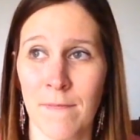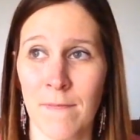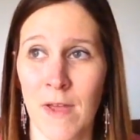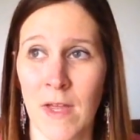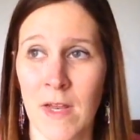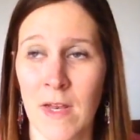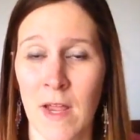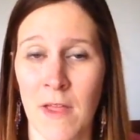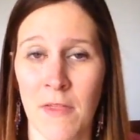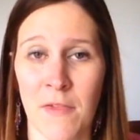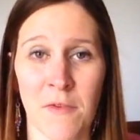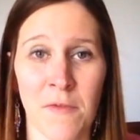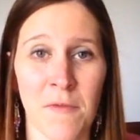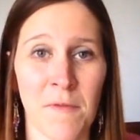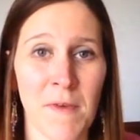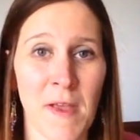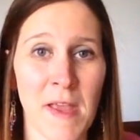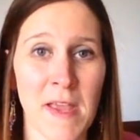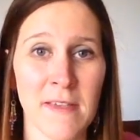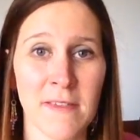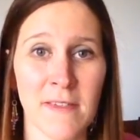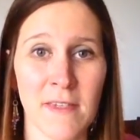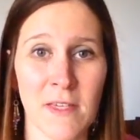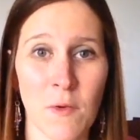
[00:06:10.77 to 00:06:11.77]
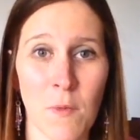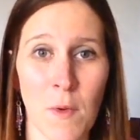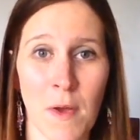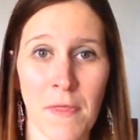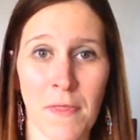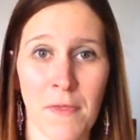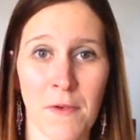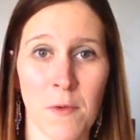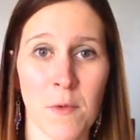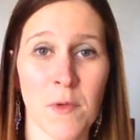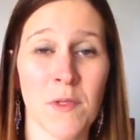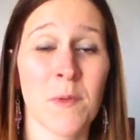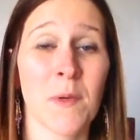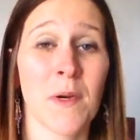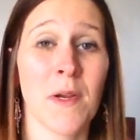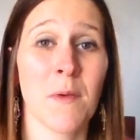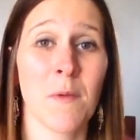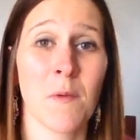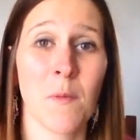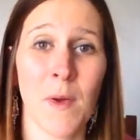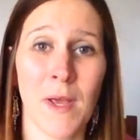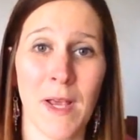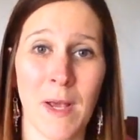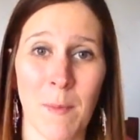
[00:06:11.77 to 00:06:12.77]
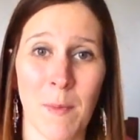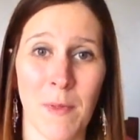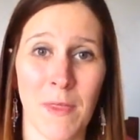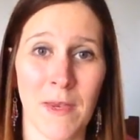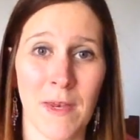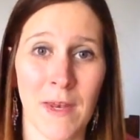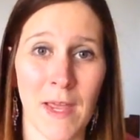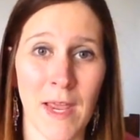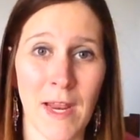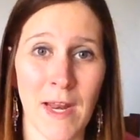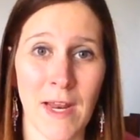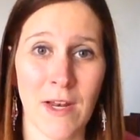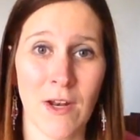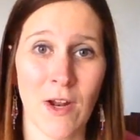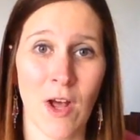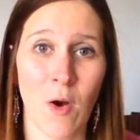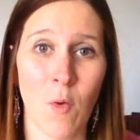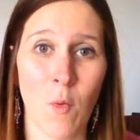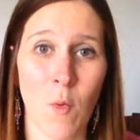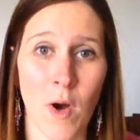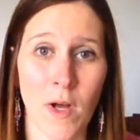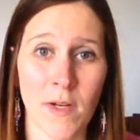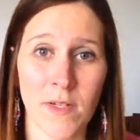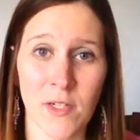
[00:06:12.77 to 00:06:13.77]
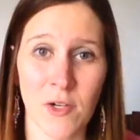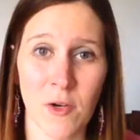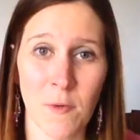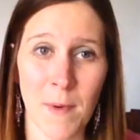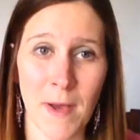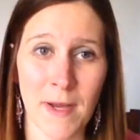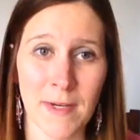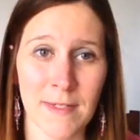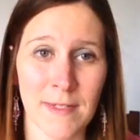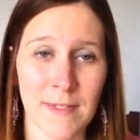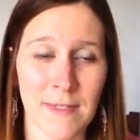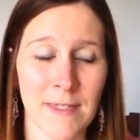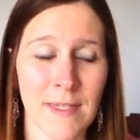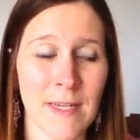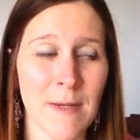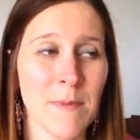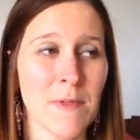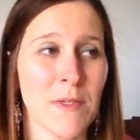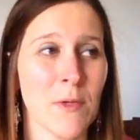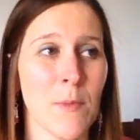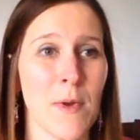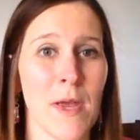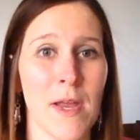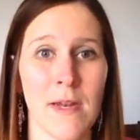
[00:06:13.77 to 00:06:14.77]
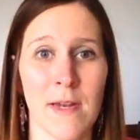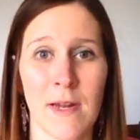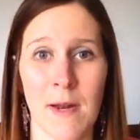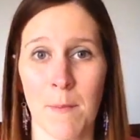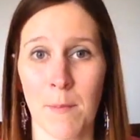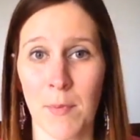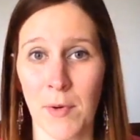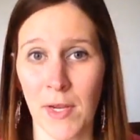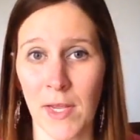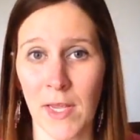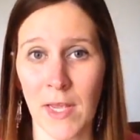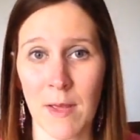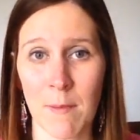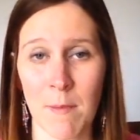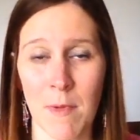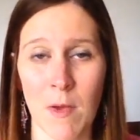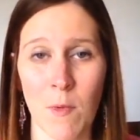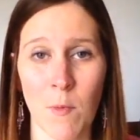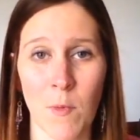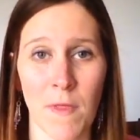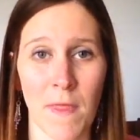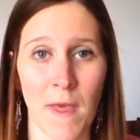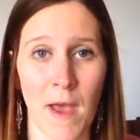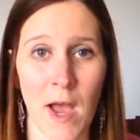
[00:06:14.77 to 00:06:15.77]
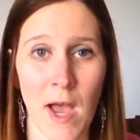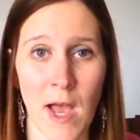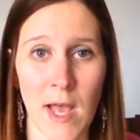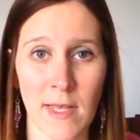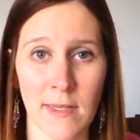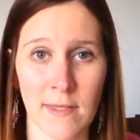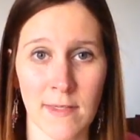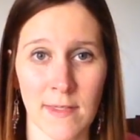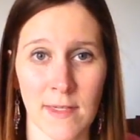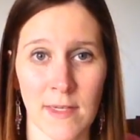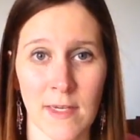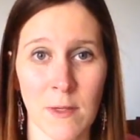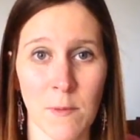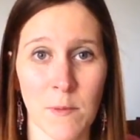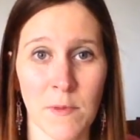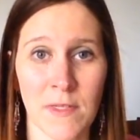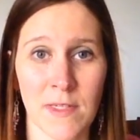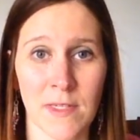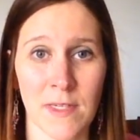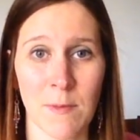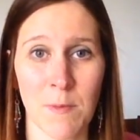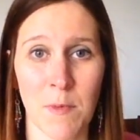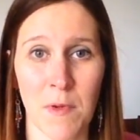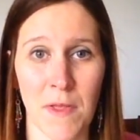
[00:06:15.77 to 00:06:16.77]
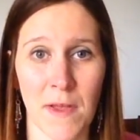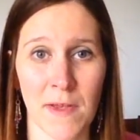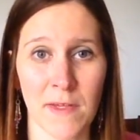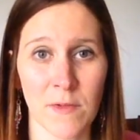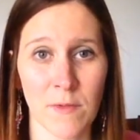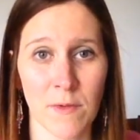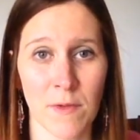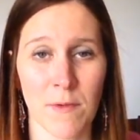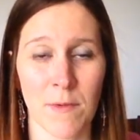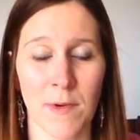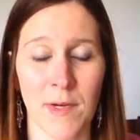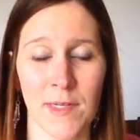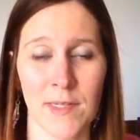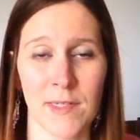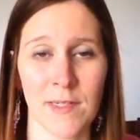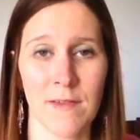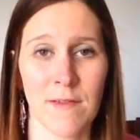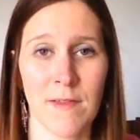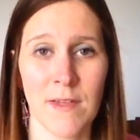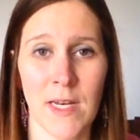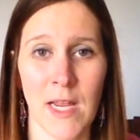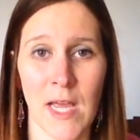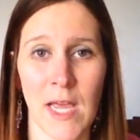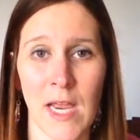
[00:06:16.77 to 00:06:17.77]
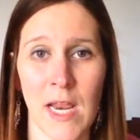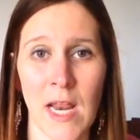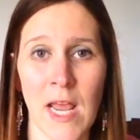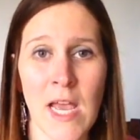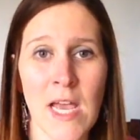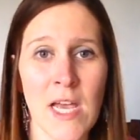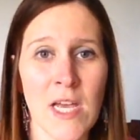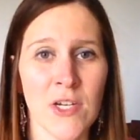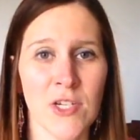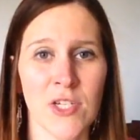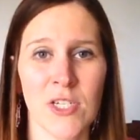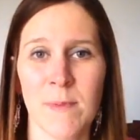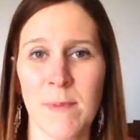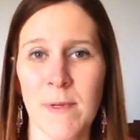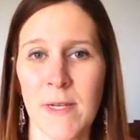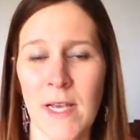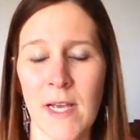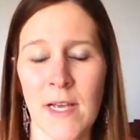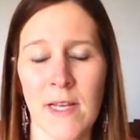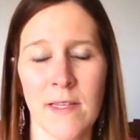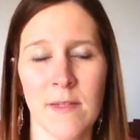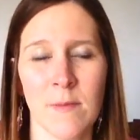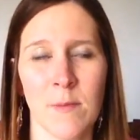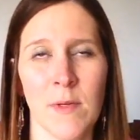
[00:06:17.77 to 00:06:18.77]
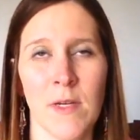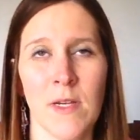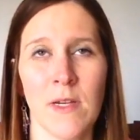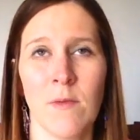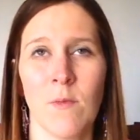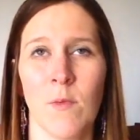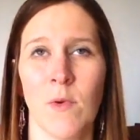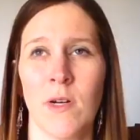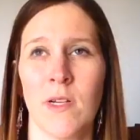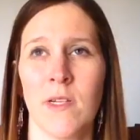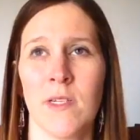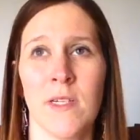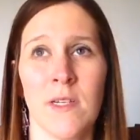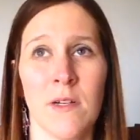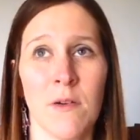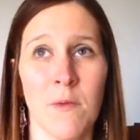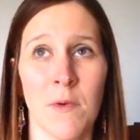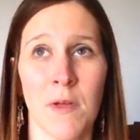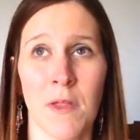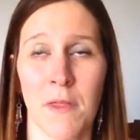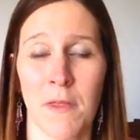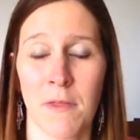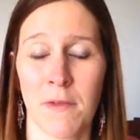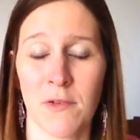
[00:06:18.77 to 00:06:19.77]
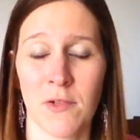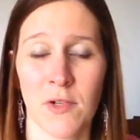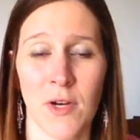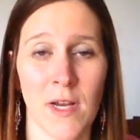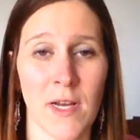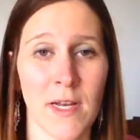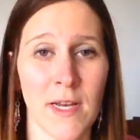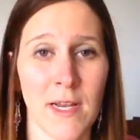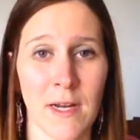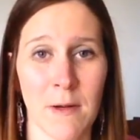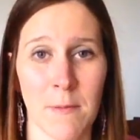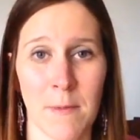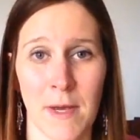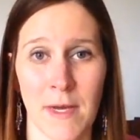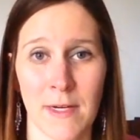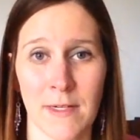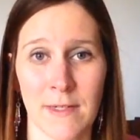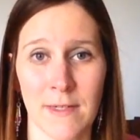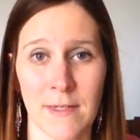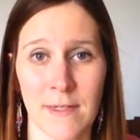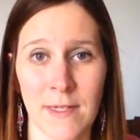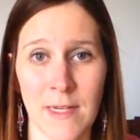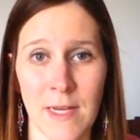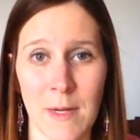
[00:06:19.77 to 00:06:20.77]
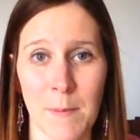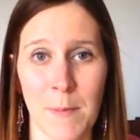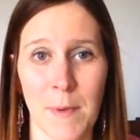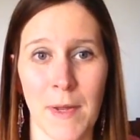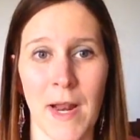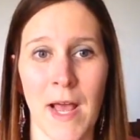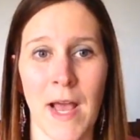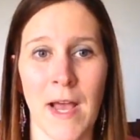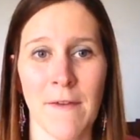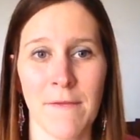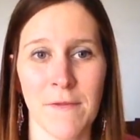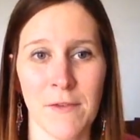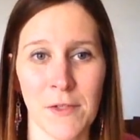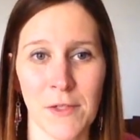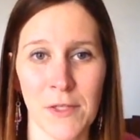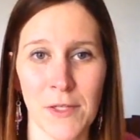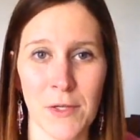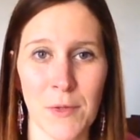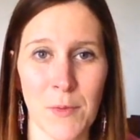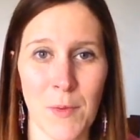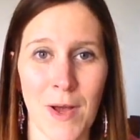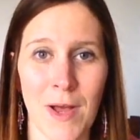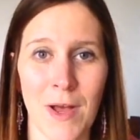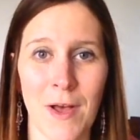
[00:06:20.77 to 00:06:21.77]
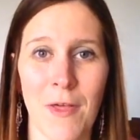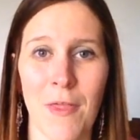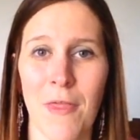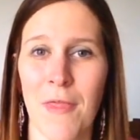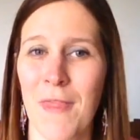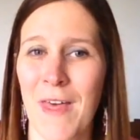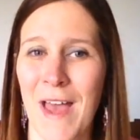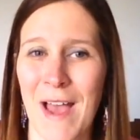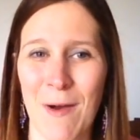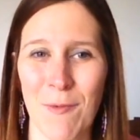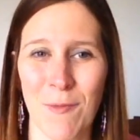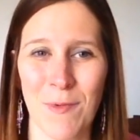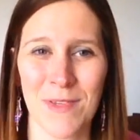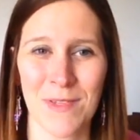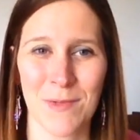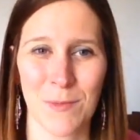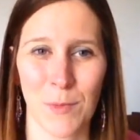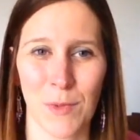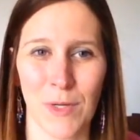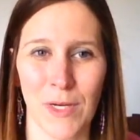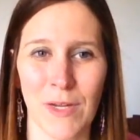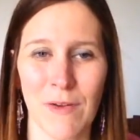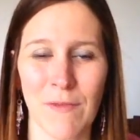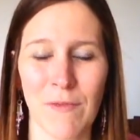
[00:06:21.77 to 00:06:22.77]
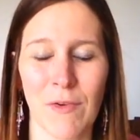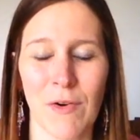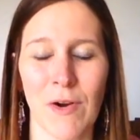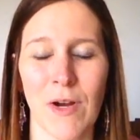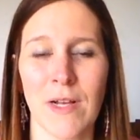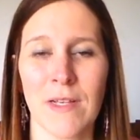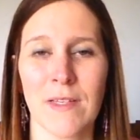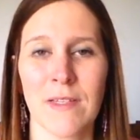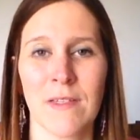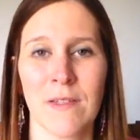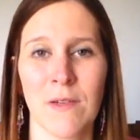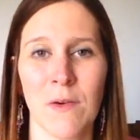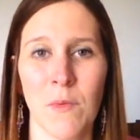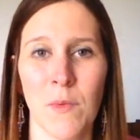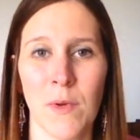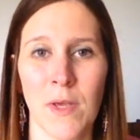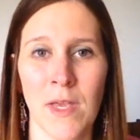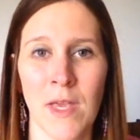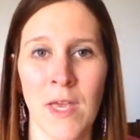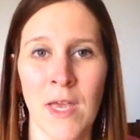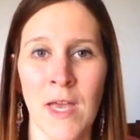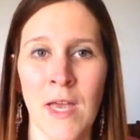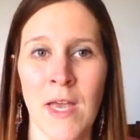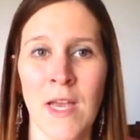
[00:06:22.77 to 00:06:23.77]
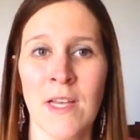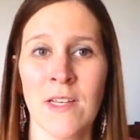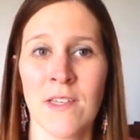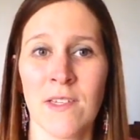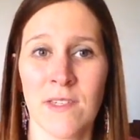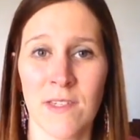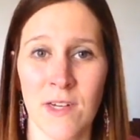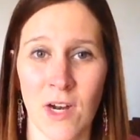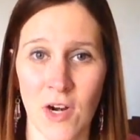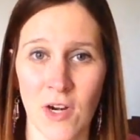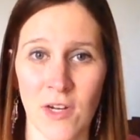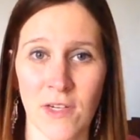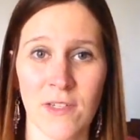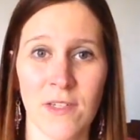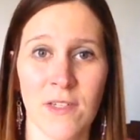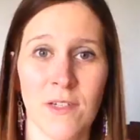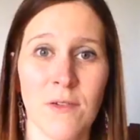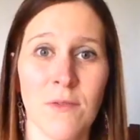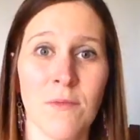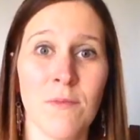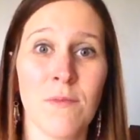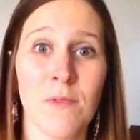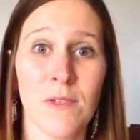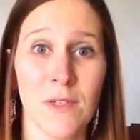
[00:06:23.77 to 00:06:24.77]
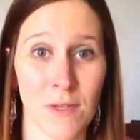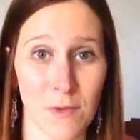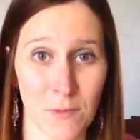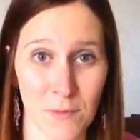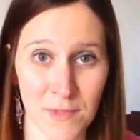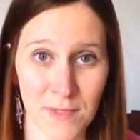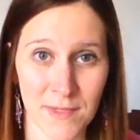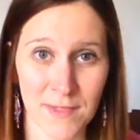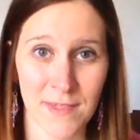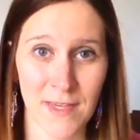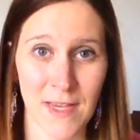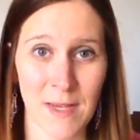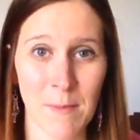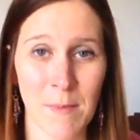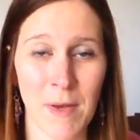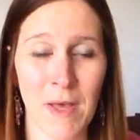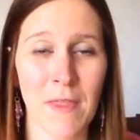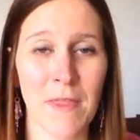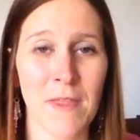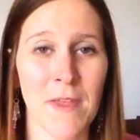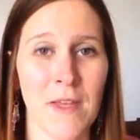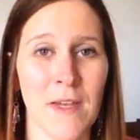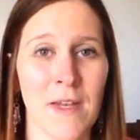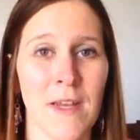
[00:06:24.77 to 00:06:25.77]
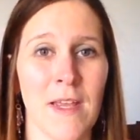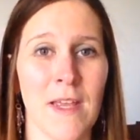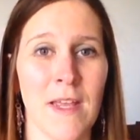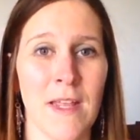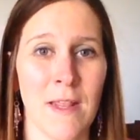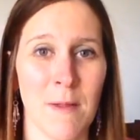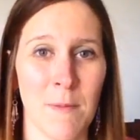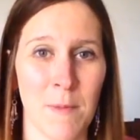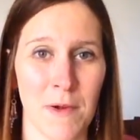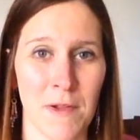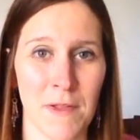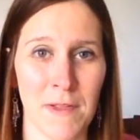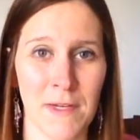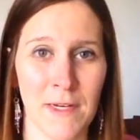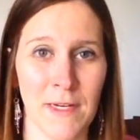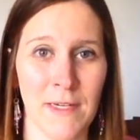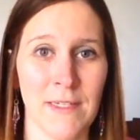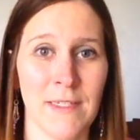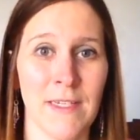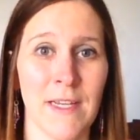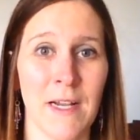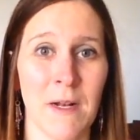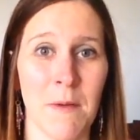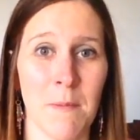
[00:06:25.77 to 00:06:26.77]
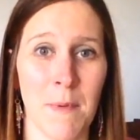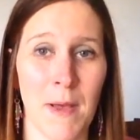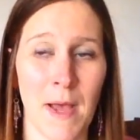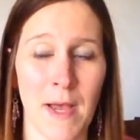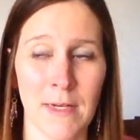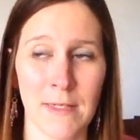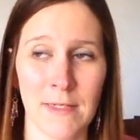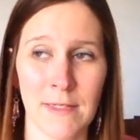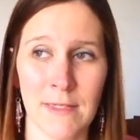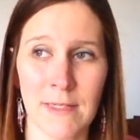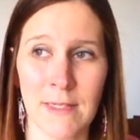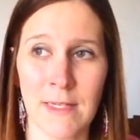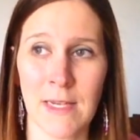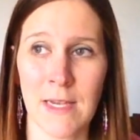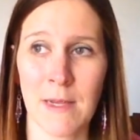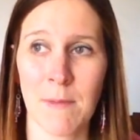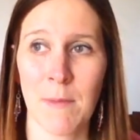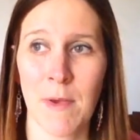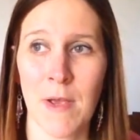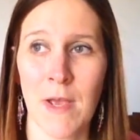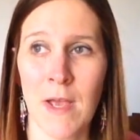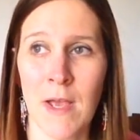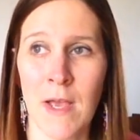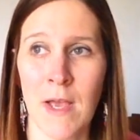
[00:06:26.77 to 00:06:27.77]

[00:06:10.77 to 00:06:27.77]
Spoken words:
Another phase he went through was where he would wake up in the night and not want to go back to sleep. So we ended up bringing him in with us, and he would sleep with us for the rest of the night just because we didn't want to deal with trying to get him back to sleep. But after a little while, that wasn't working for us. So we started to use the same method in the middle of the night to get him back to sleep.